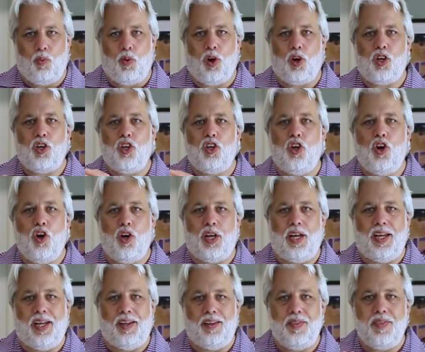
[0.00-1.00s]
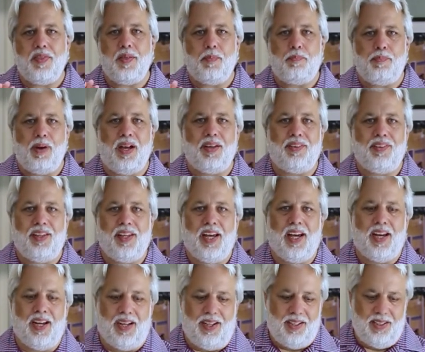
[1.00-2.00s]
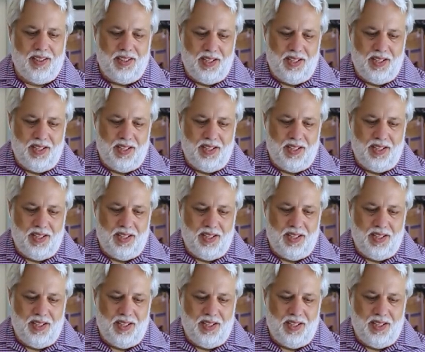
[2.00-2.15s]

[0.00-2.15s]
We're cooking the beignet.